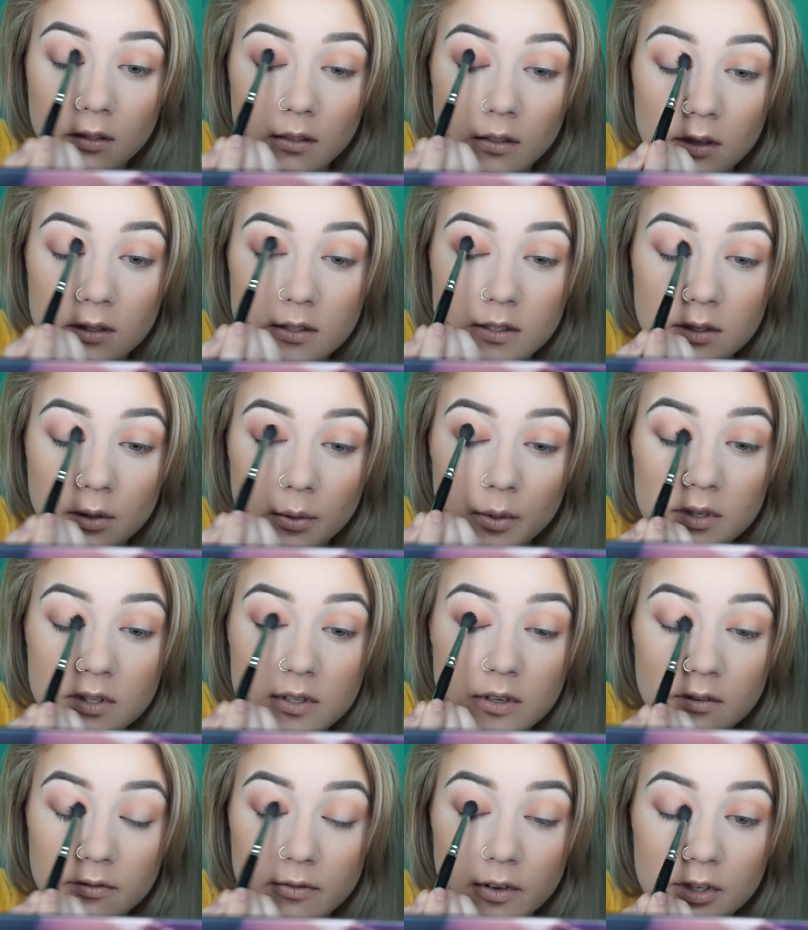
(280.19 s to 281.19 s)
That's going
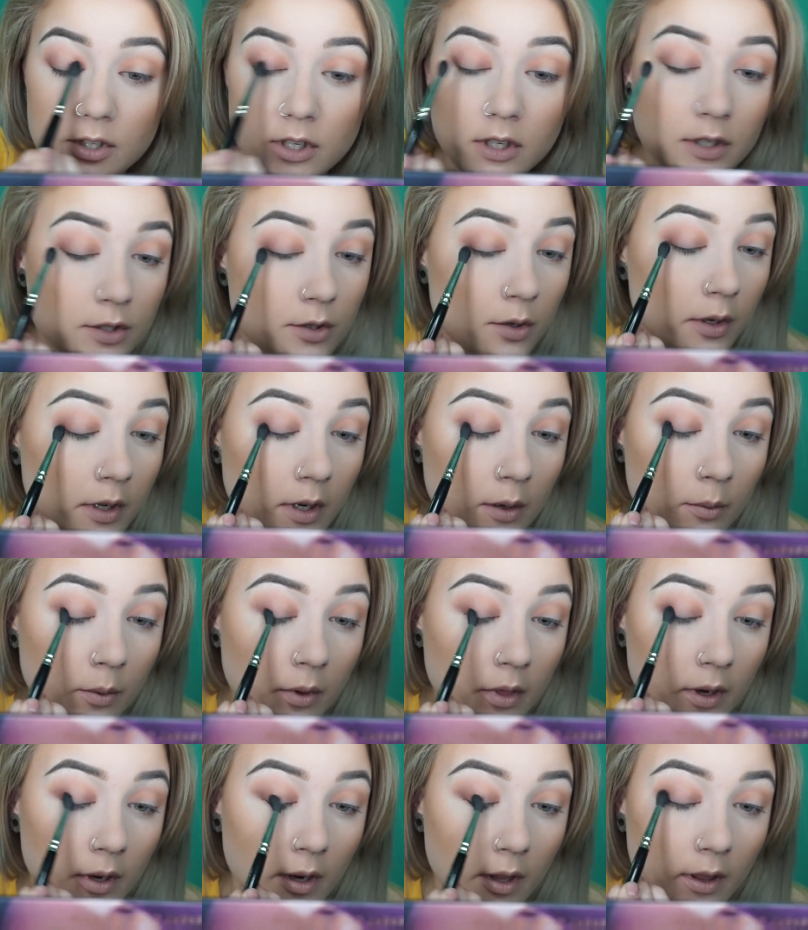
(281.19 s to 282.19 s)
to eventually join up
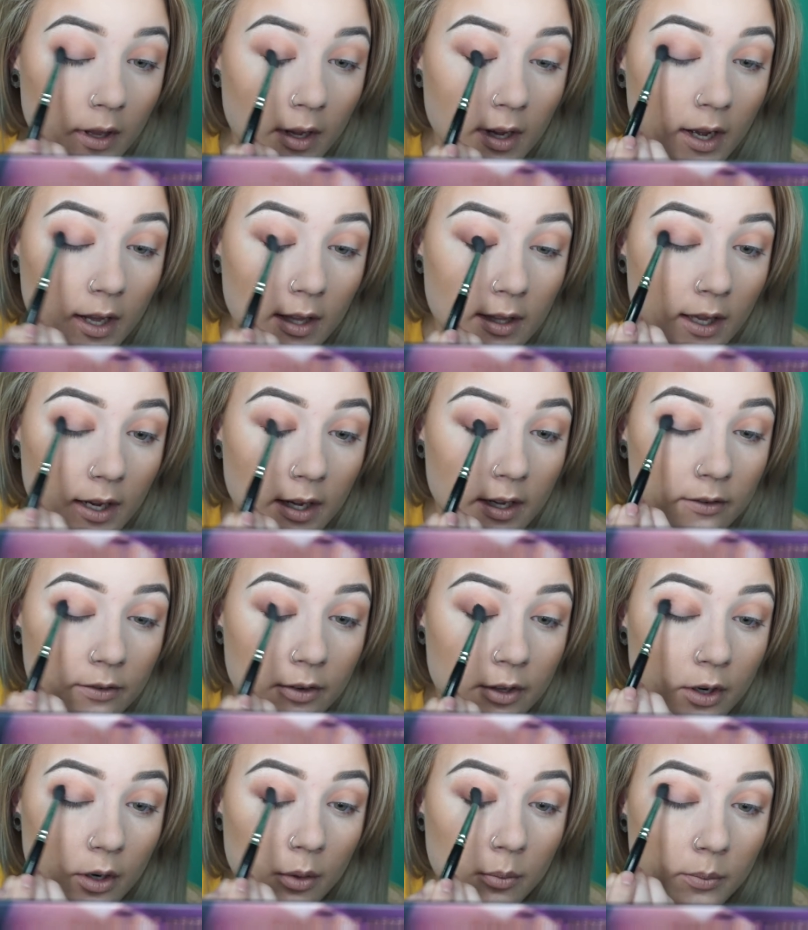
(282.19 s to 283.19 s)
with another color. If
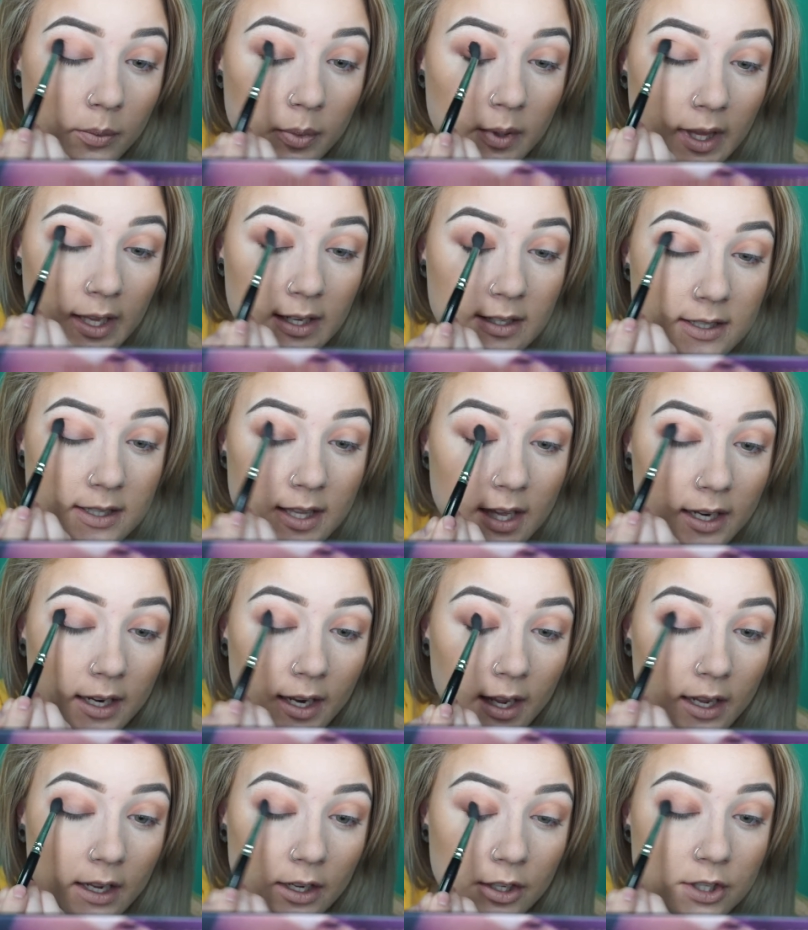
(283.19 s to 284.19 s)
you don't blend that
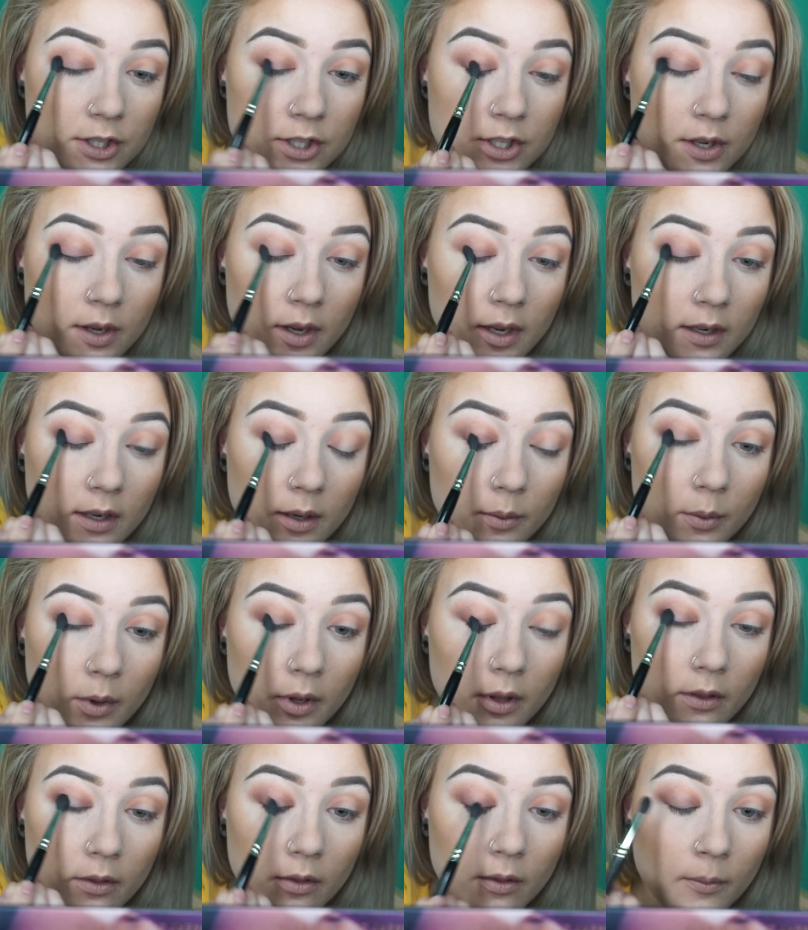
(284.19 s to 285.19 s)
edge, you end up
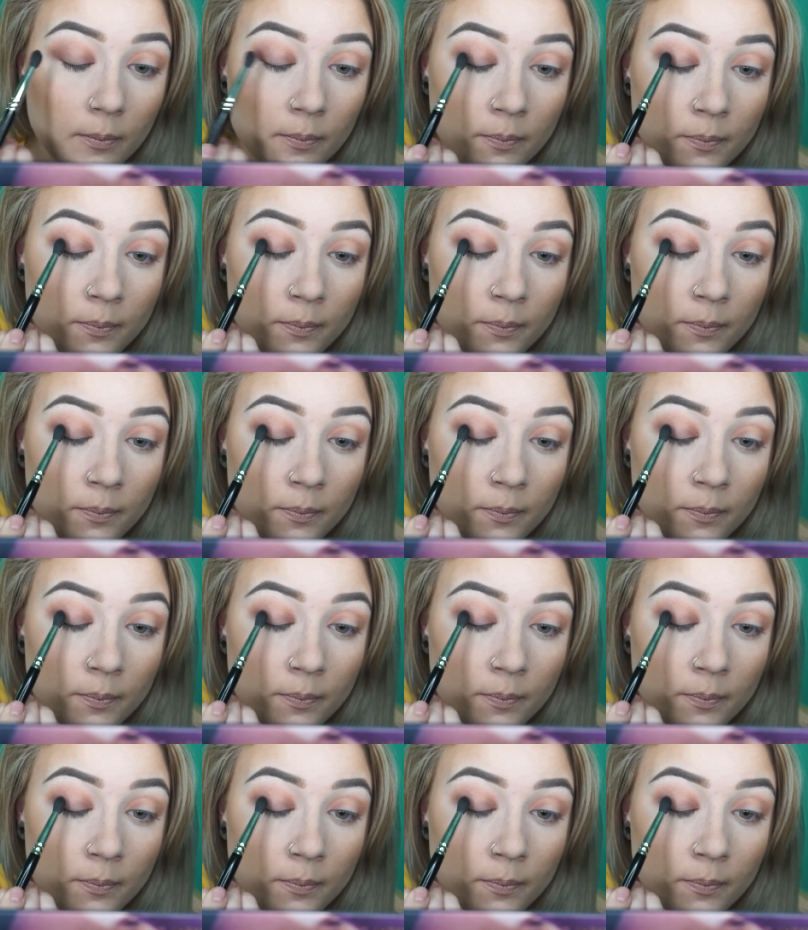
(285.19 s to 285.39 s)
with